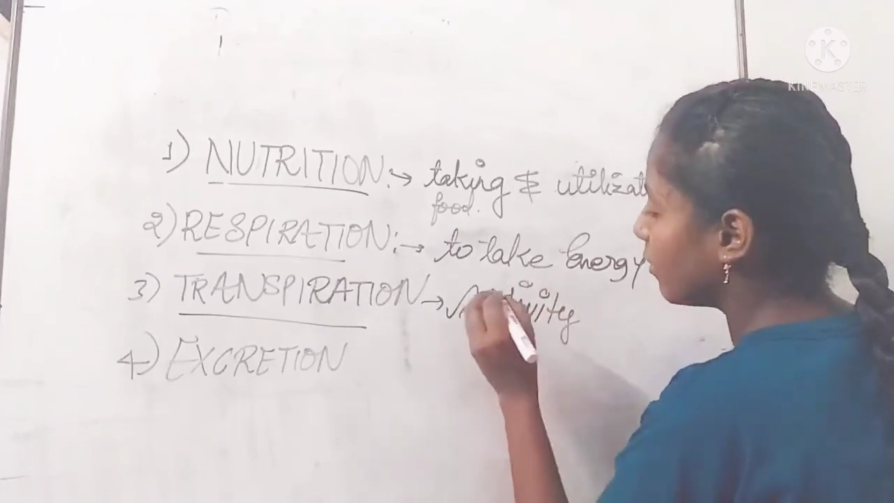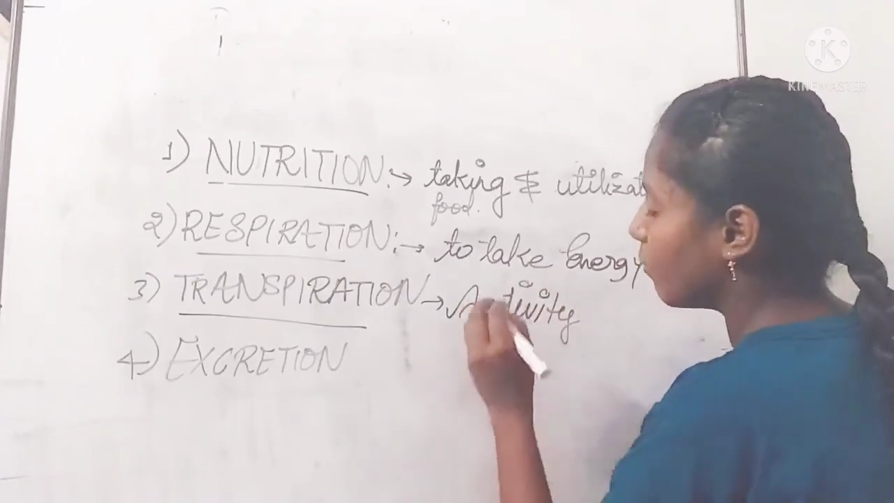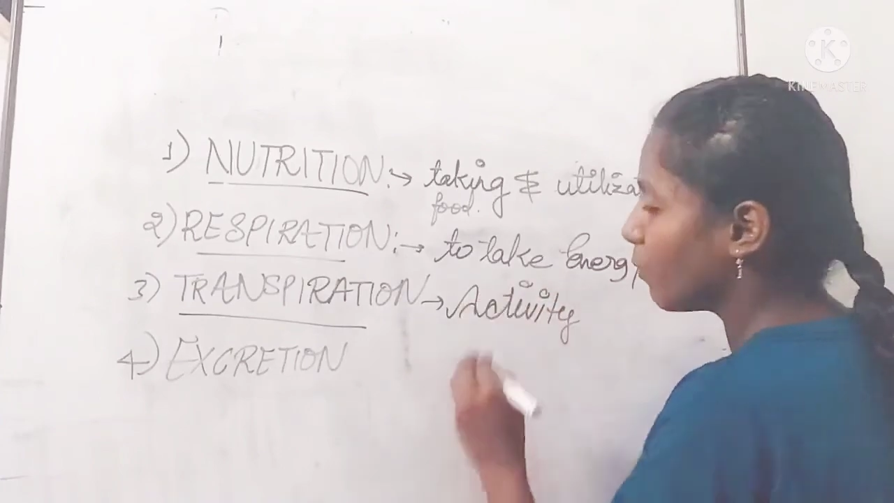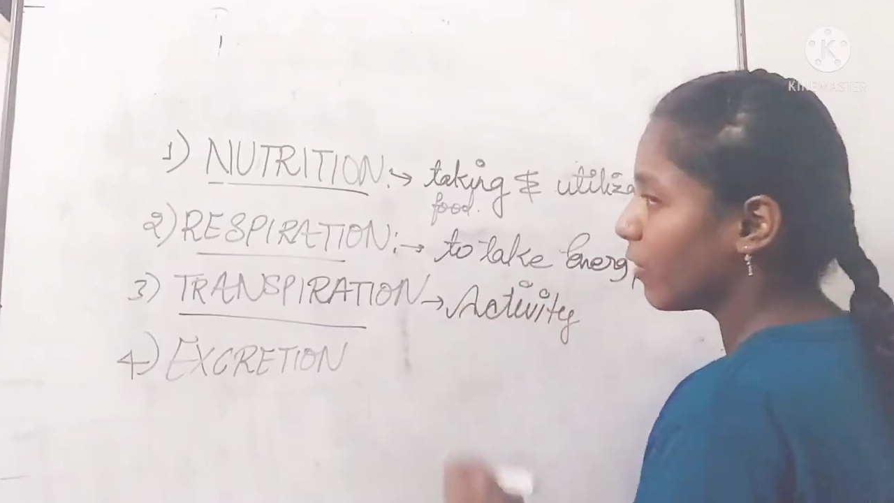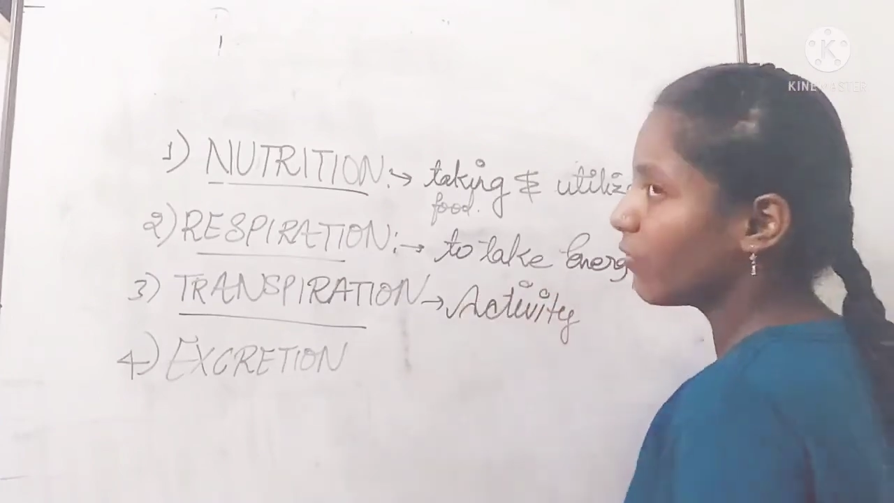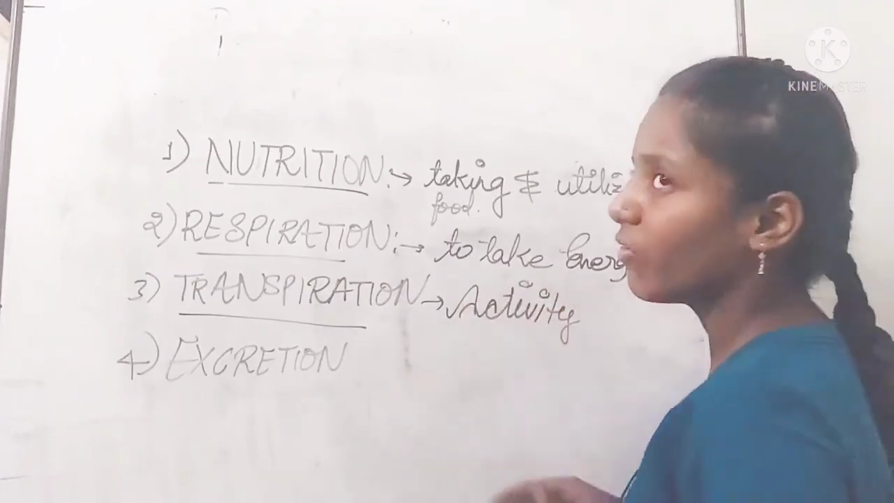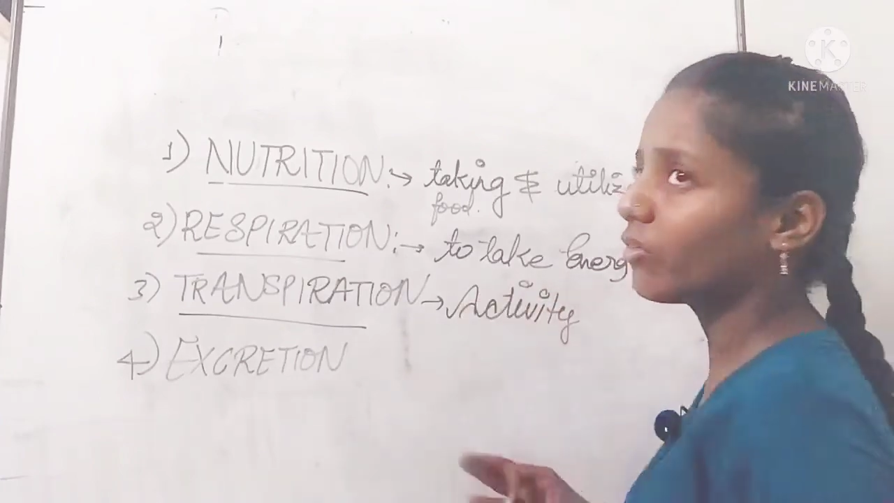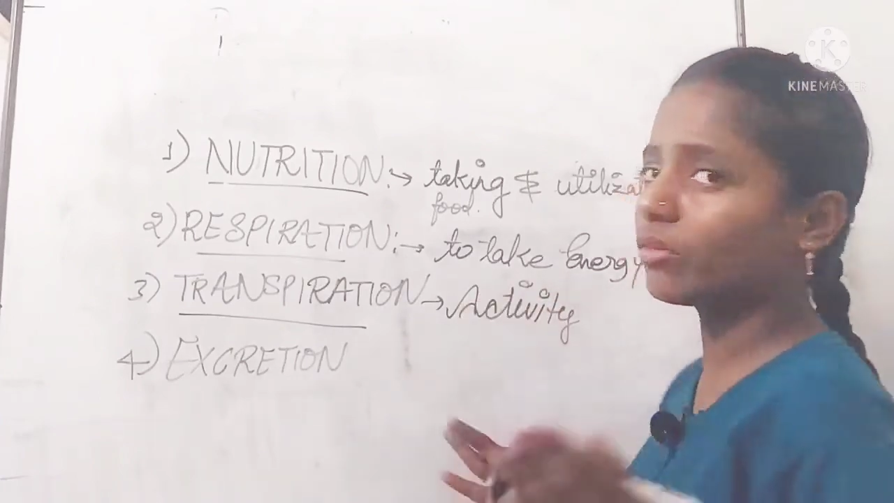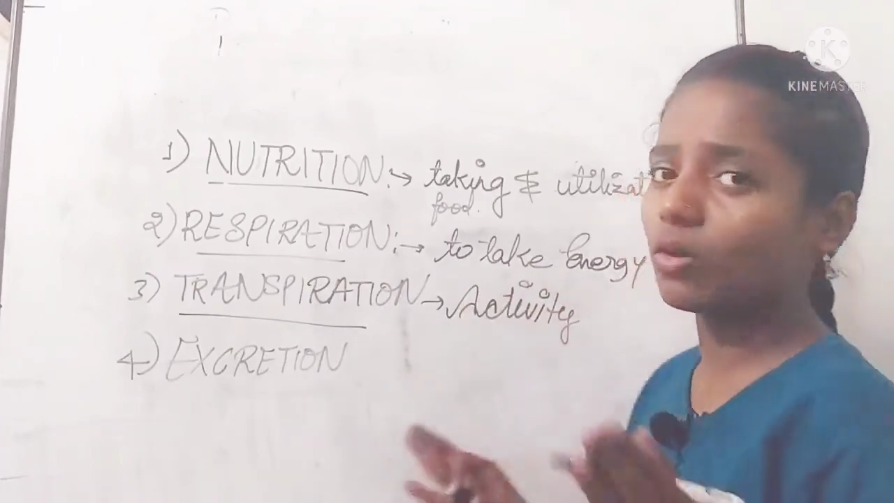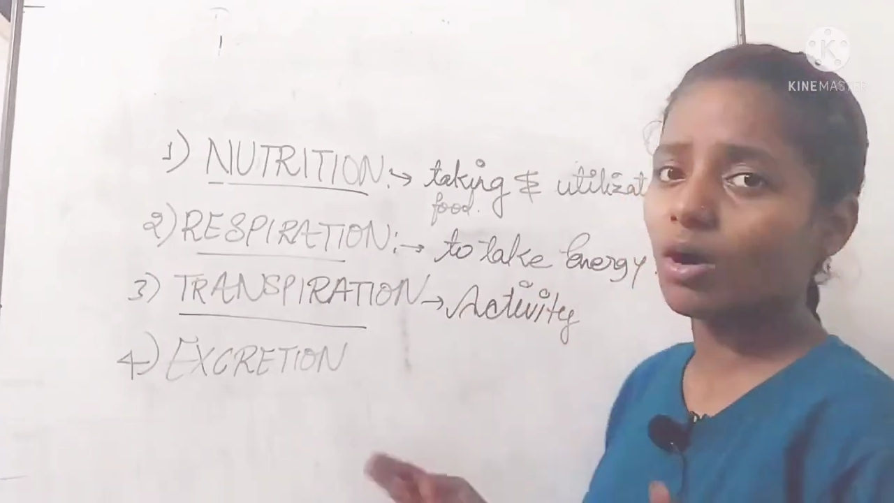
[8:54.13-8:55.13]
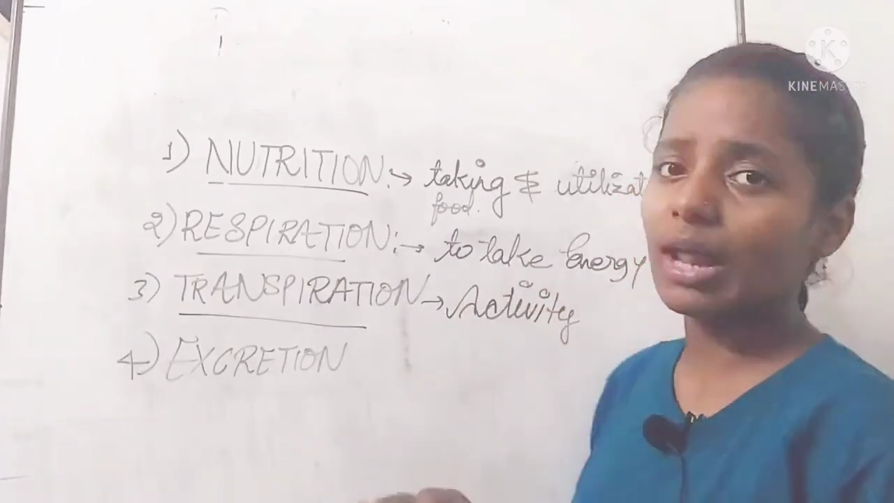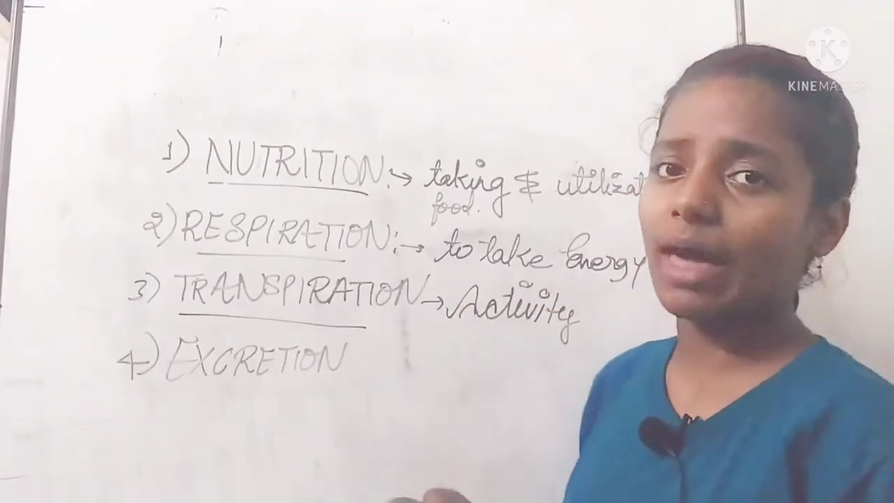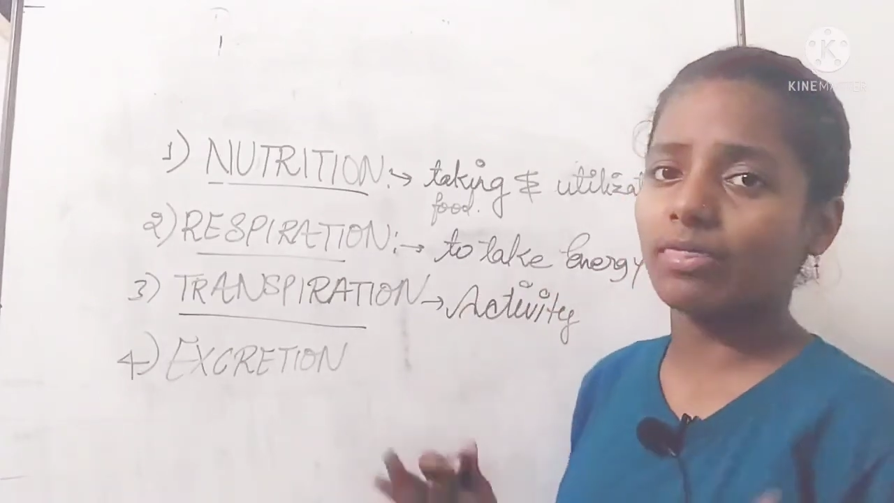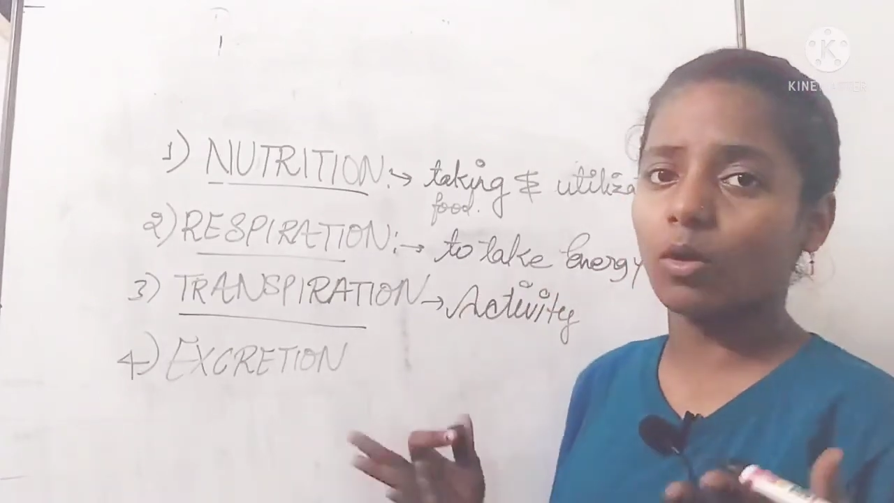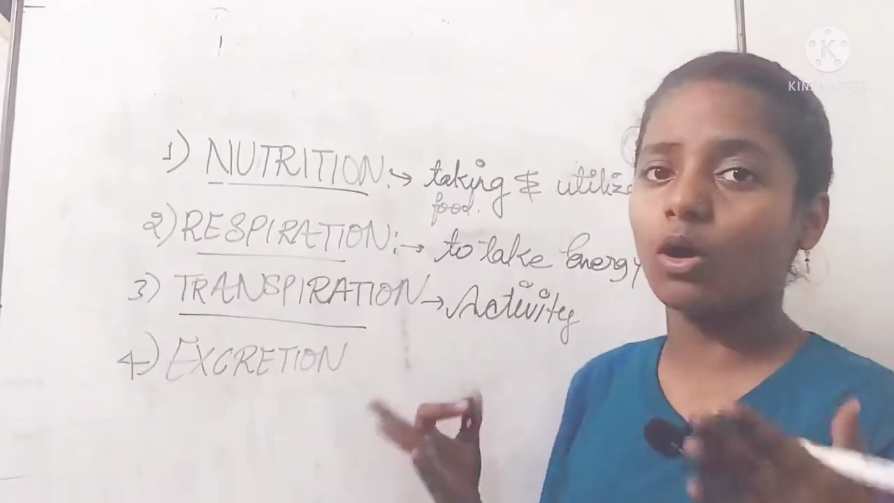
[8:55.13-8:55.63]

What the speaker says: simple refers not as